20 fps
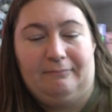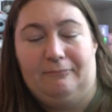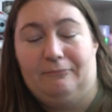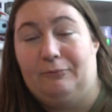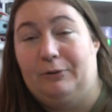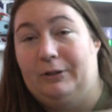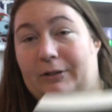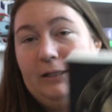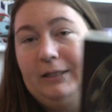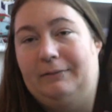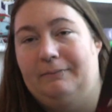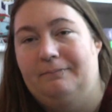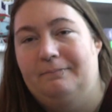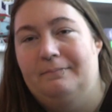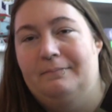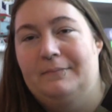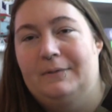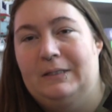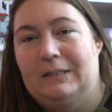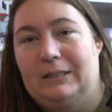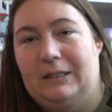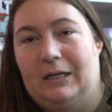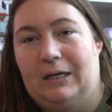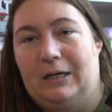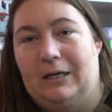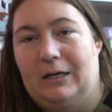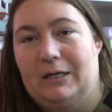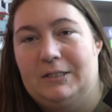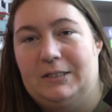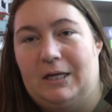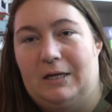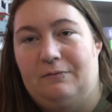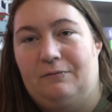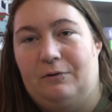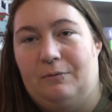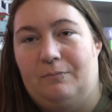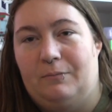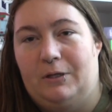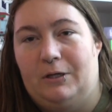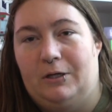Really. Aside
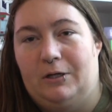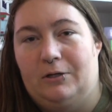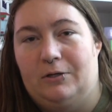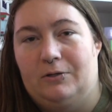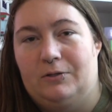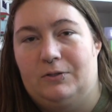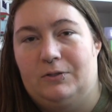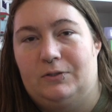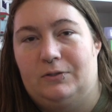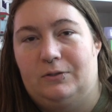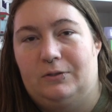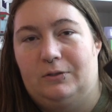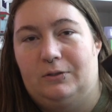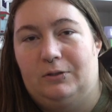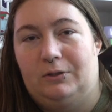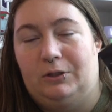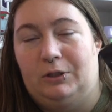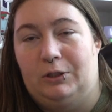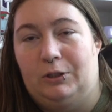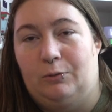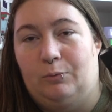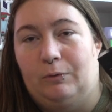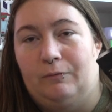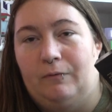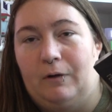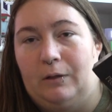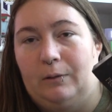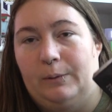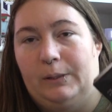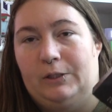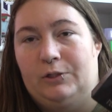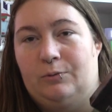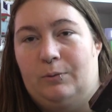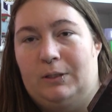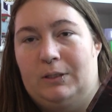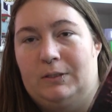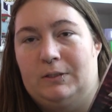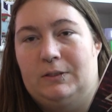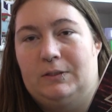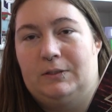from there's, you know, we're following
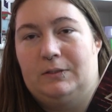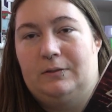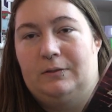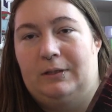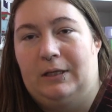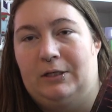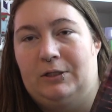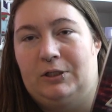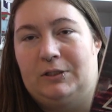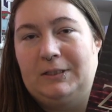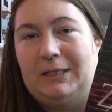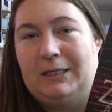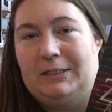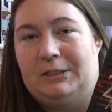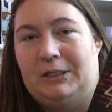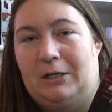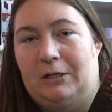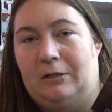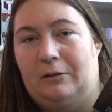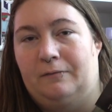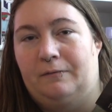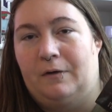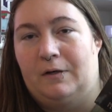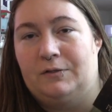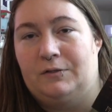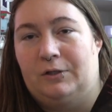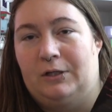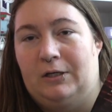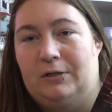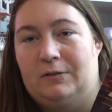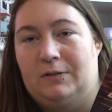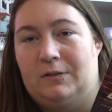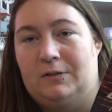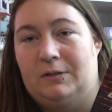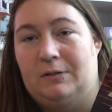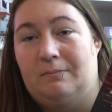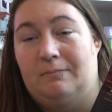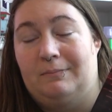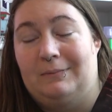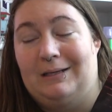twins that just aged out of the foster care
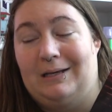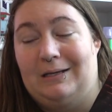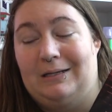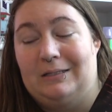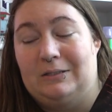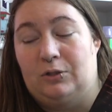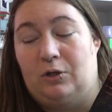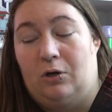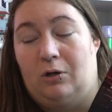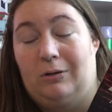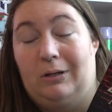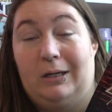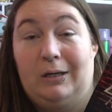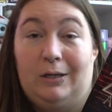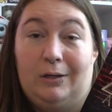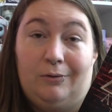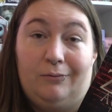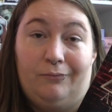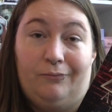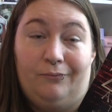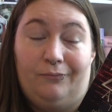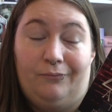system. That is all I know.